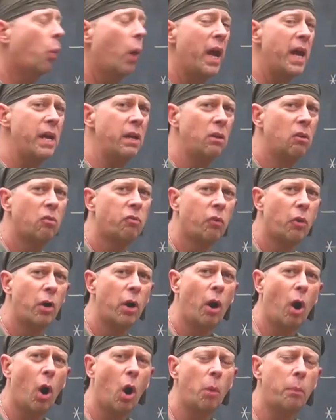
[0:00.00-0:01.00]
weight for
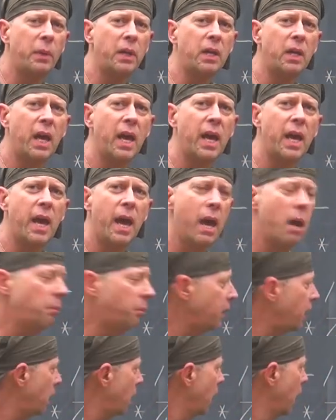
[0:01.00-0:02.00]
an RPK
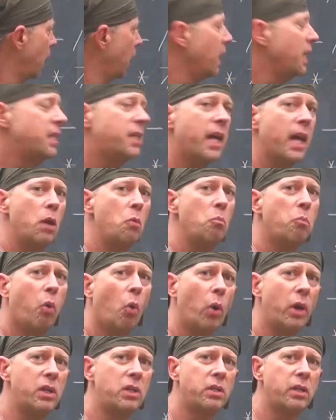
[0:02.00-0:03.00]
empty,
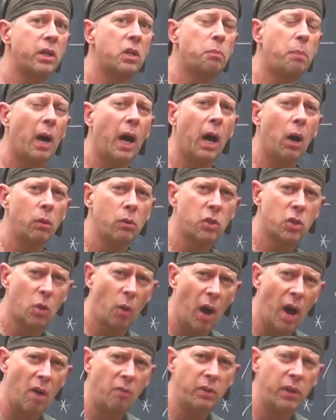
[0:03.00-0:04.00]
10.6 pounds.
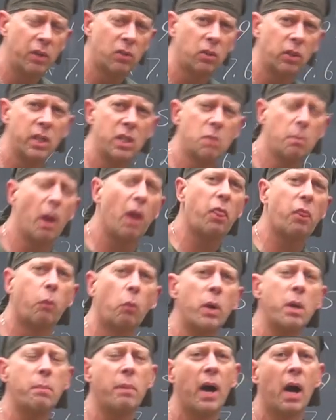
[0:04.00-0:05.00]
So obviously it's about
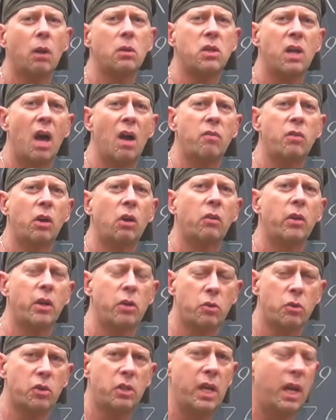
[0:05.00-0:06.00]
3 pounds heavier
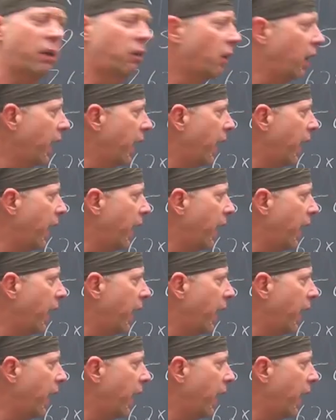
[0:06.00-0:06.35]
than your standard